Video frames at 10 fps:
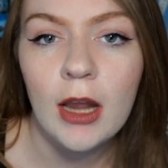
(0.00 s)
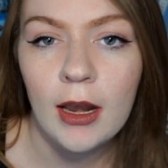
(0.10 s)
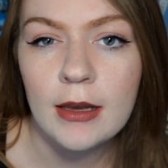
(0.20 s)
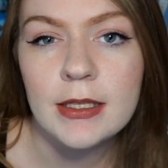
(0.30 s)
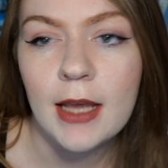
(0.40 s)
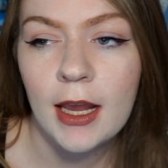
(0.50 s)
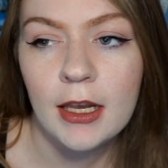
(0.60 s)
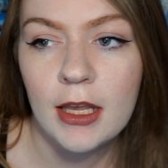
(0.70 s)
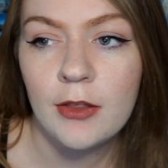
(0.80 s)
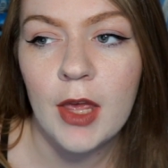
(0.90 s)
and
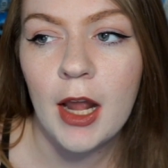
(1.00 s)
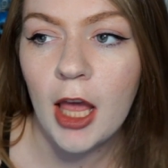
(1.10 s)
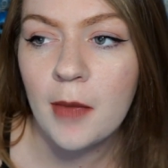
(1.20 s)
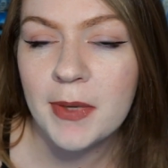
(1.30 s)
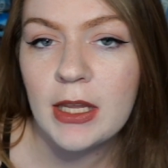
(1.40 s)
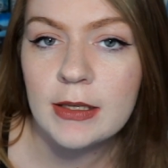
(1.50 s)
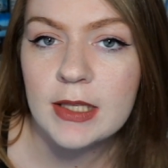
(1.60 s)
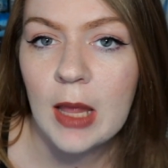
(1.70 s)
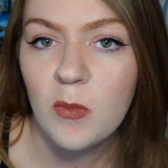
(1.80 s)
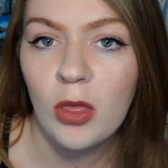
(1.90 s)
anxiety that accompanies
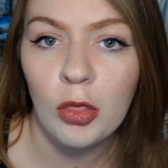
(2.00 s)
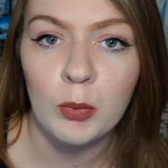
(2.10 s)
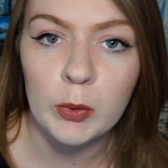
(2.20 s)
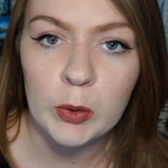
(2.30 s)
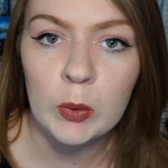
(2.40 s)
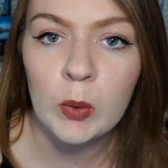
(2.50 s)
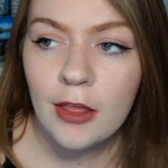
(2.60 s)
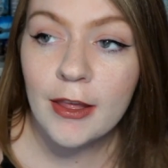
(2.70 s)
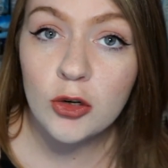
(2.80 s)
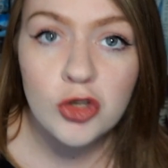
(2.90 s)
them through
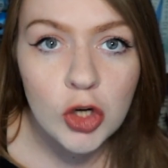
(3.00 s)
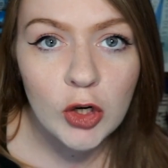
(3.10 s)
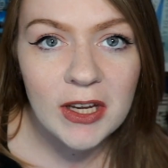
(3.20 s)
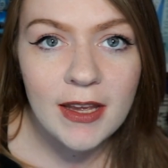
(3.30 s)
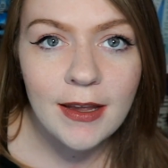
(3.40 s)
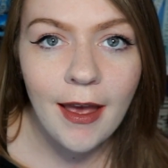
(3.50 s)
their journey.